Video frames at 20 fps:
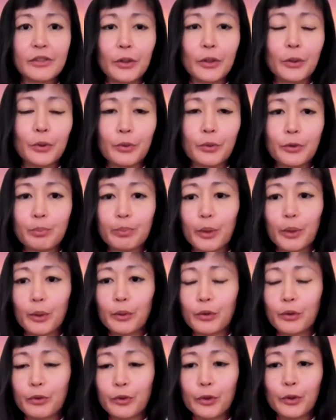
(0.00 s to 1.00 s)
So
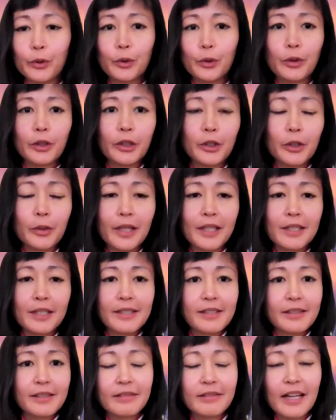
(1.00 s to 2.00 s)
both through the
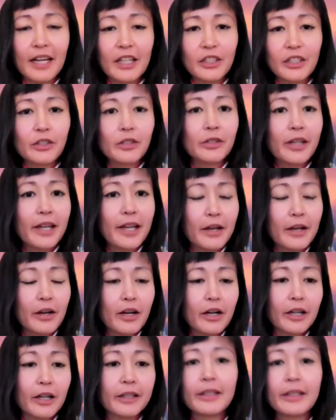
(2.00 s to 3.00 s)
US National
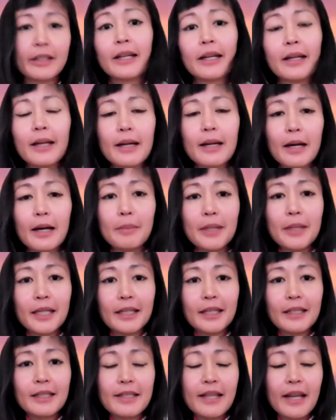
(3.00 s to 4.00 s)
Aeon
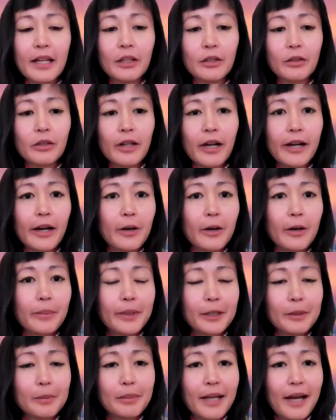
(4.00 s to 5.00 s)
meetings and through the
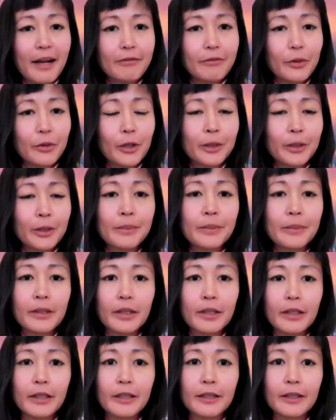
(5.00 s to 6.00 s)
IARPIC
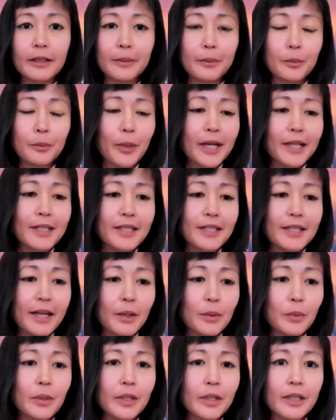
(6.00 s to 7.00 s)
platform, ways
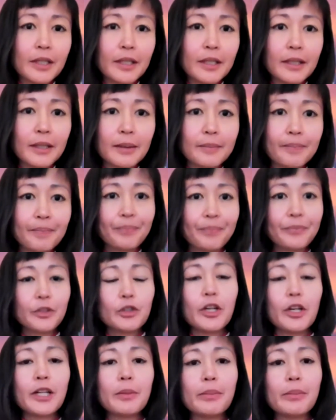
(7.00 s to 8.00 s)
that we
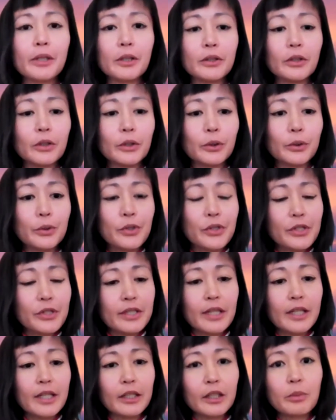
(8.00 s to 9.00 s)
try to build
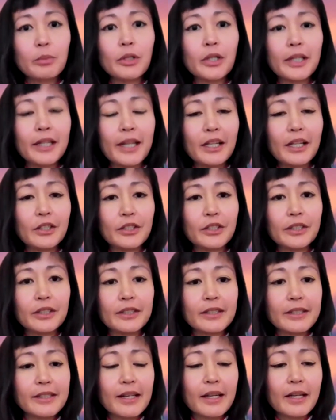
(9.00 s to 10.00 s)
those
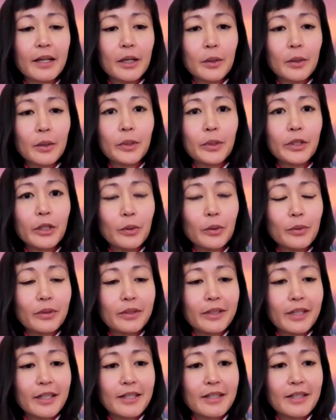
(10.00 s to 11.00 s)
communications. We
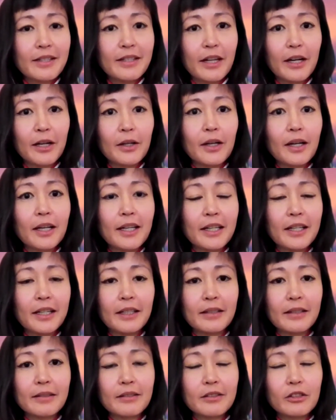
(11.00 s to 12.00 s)
don't
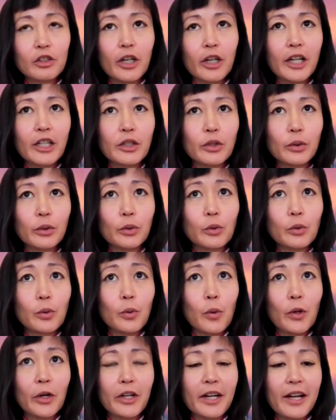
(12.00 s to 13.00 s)
necessarily try to
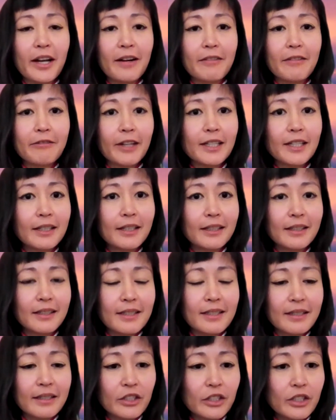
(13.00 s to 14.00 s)
coordinate funding
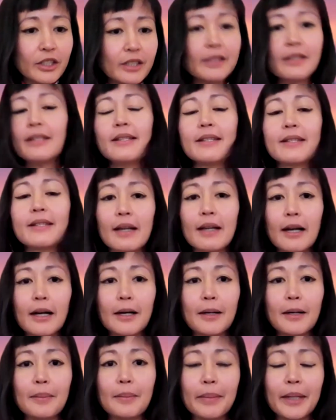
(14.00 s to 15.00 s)
decisions,
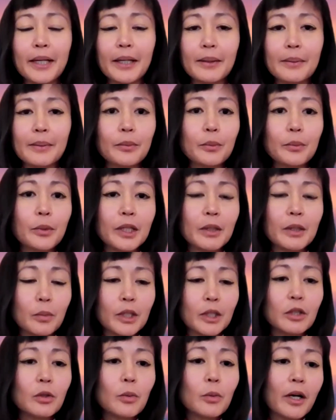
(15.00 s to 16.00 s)
but
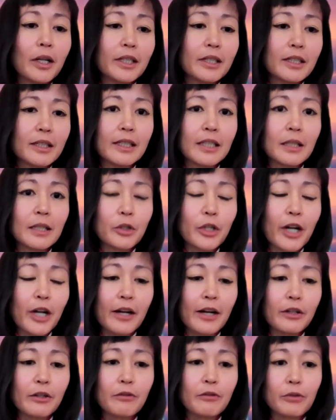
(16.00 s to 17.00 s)
we do want to keep
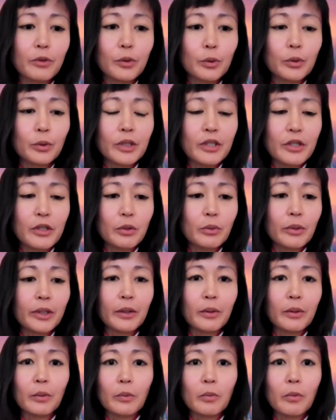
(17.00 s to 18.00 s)
track of who is
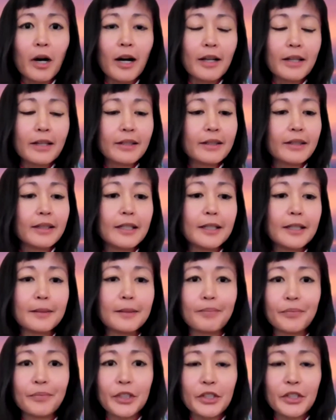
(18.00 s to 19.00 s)
doing what,
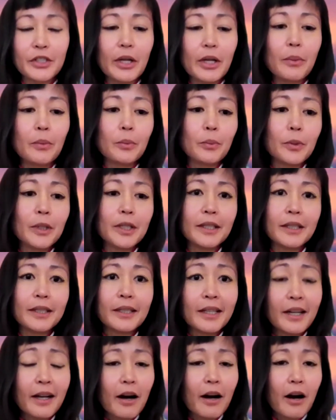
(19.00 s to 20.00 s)
just that
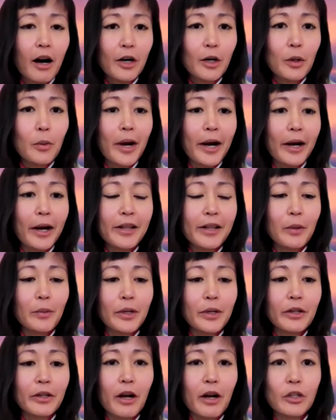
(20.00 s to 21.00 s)
we are aware that
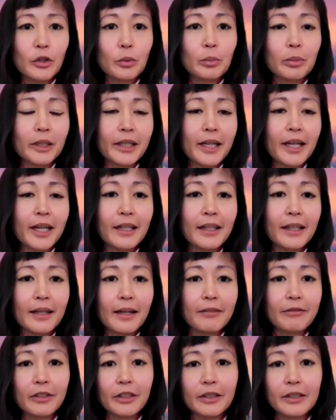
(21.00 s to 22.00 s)
we're not duplicating
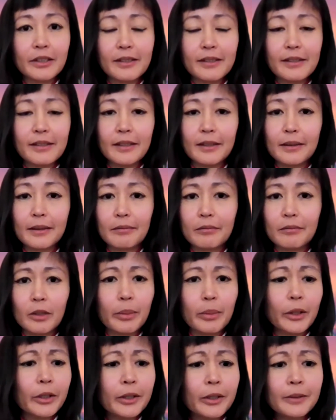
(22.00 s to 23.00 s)
efforts.
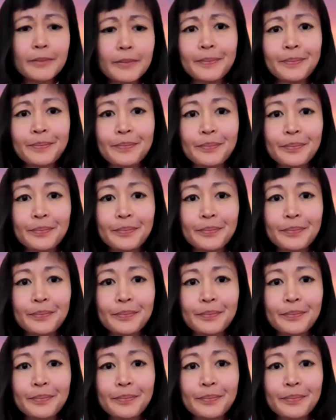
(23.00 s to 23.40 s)
Roberto?